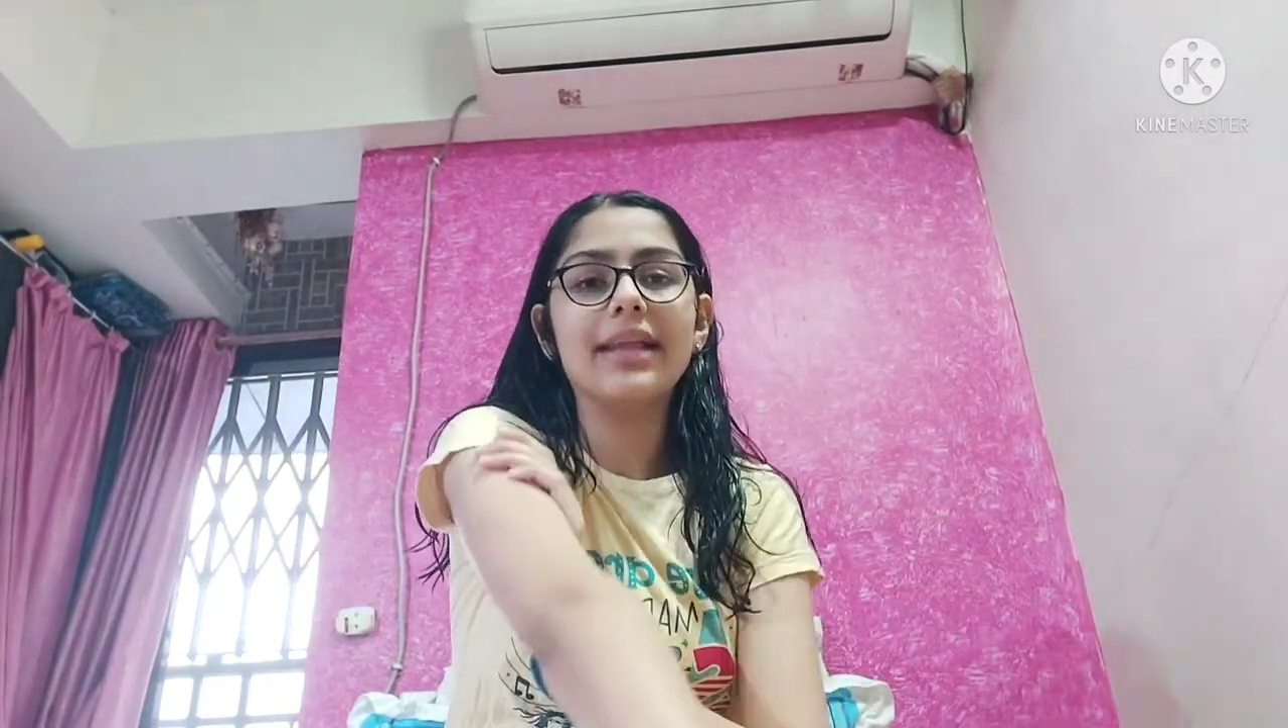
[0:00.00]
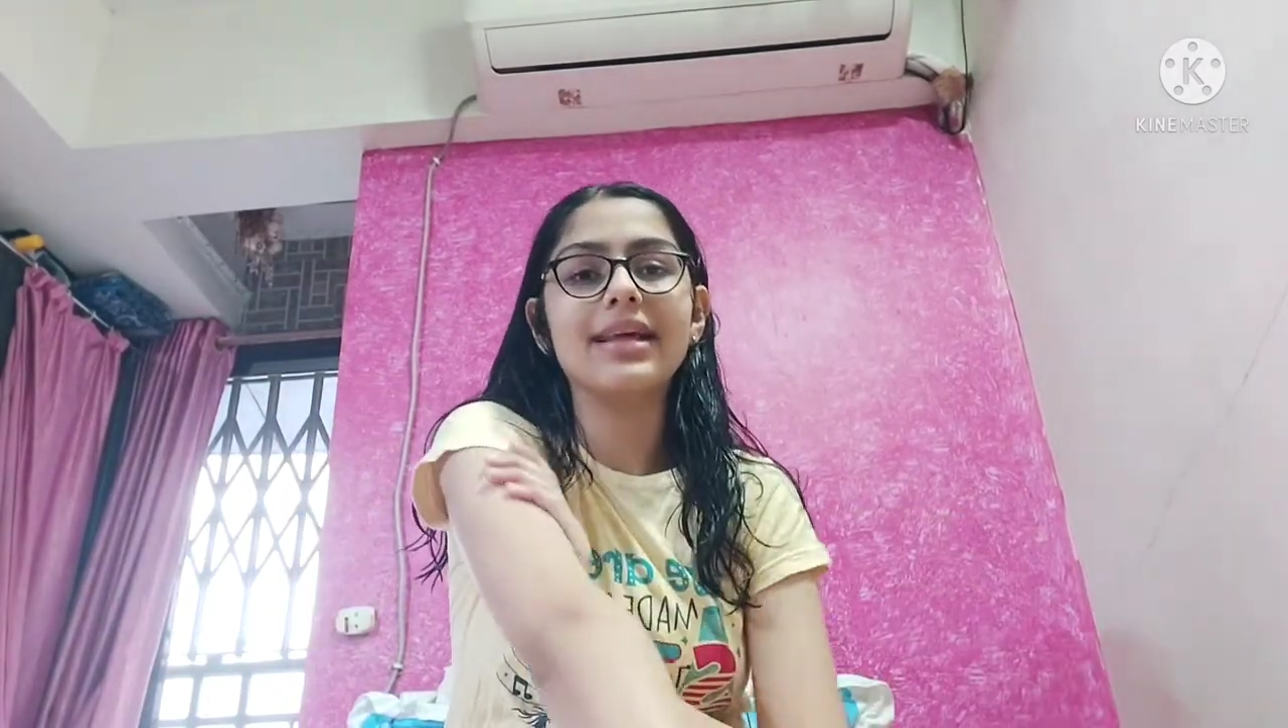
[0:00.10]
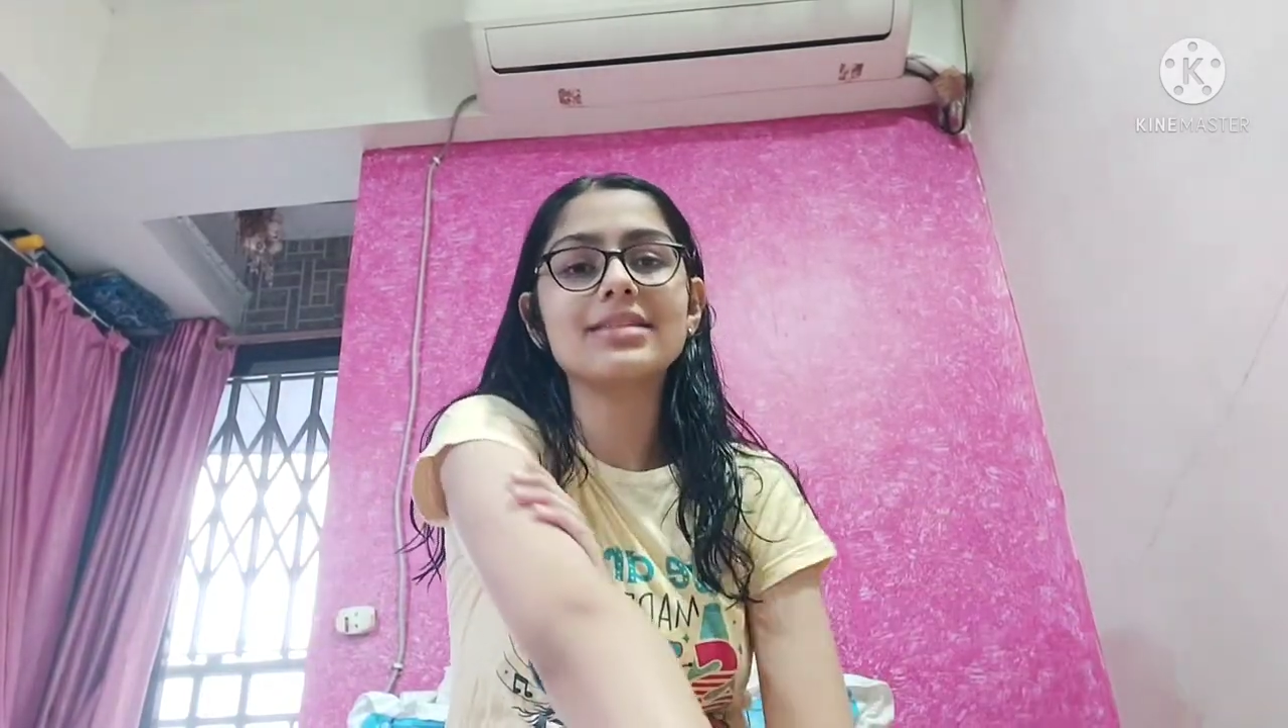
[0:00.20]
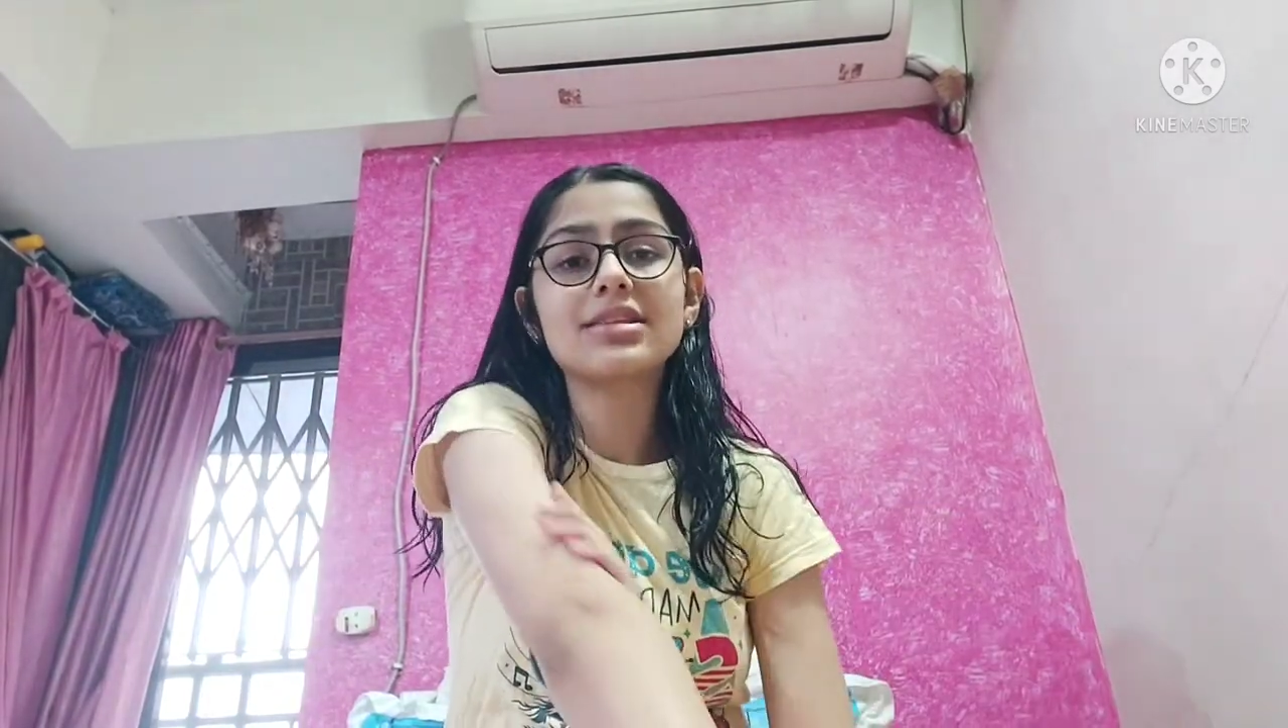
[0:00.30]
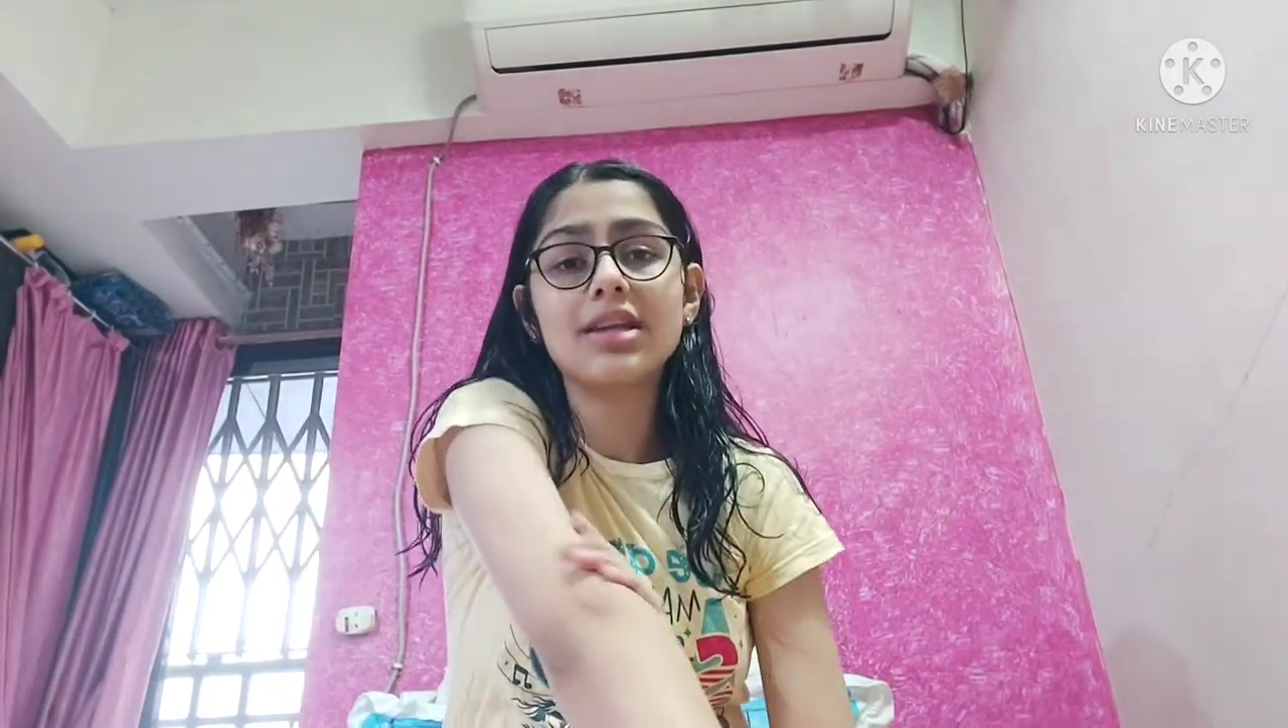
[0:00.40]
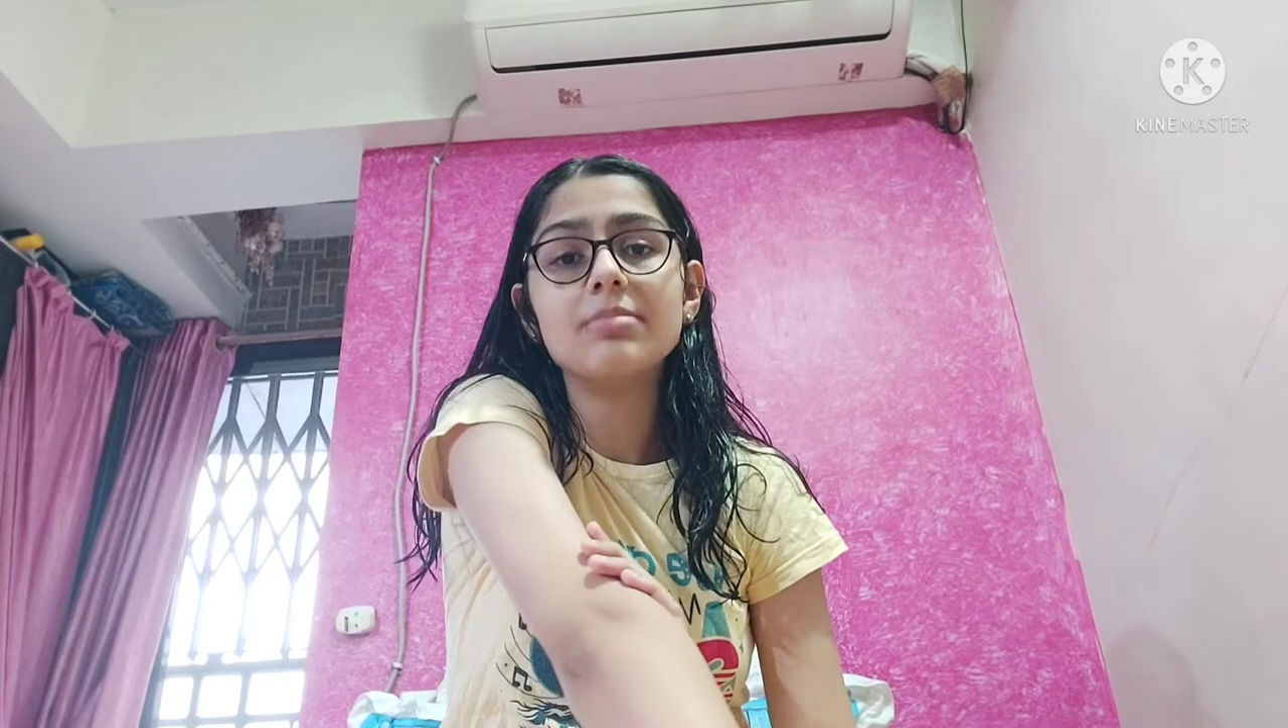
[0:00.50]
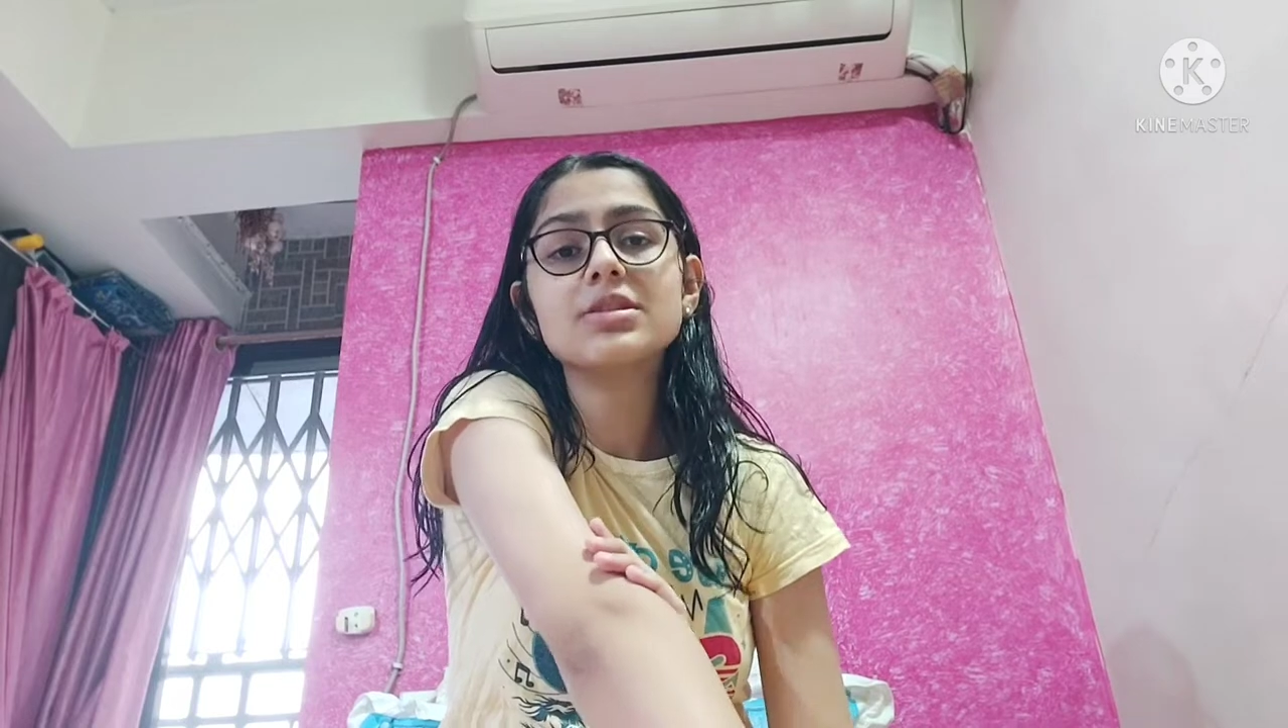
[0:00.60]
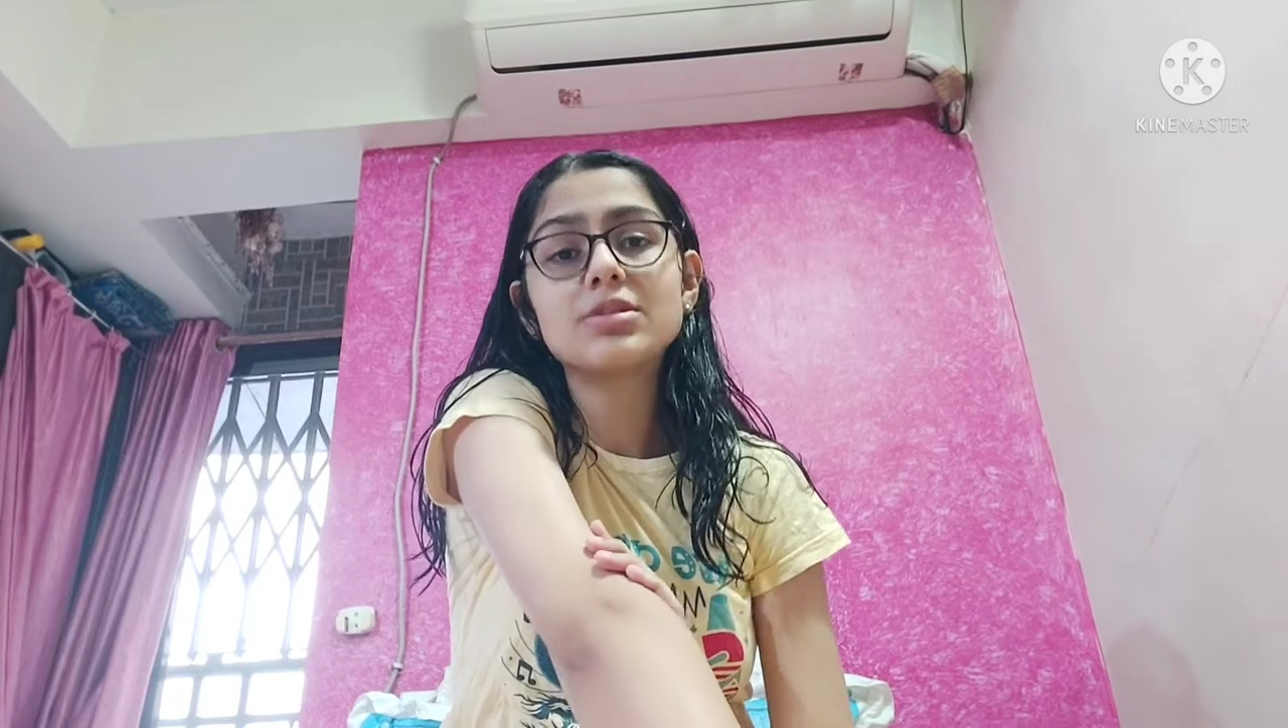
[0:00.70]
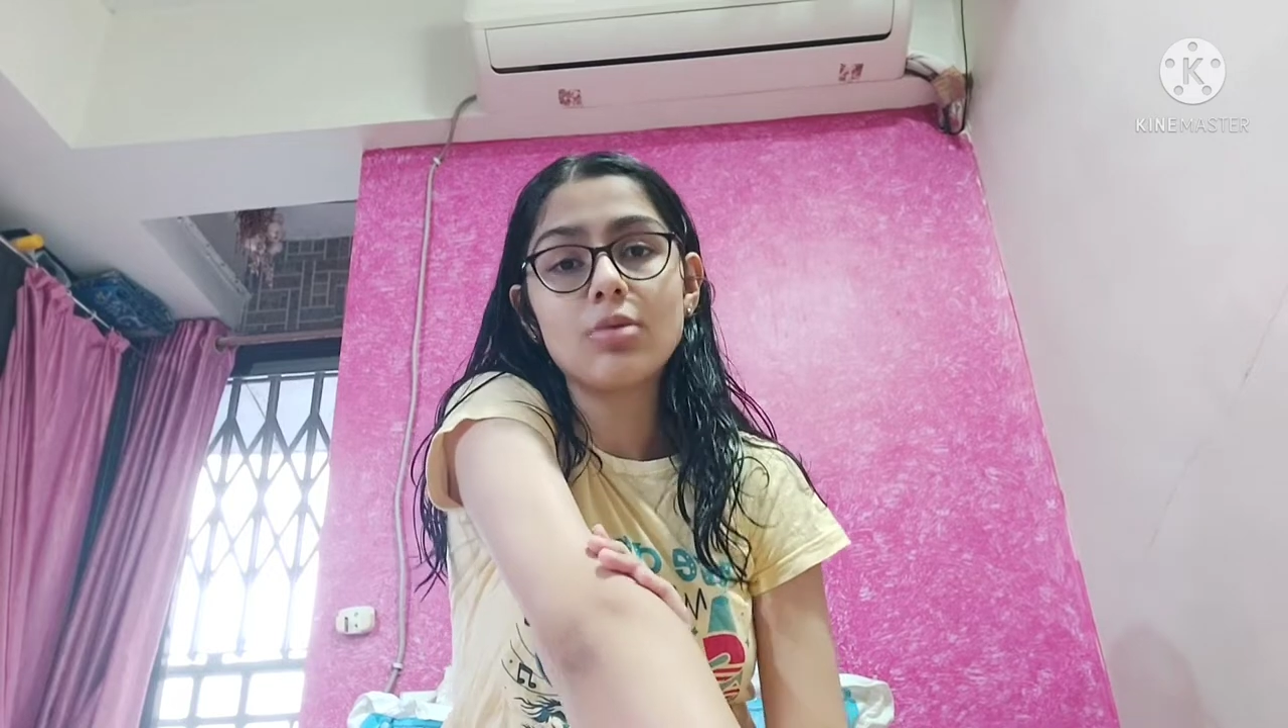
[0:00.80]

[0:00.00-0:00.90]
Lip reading: That scrub is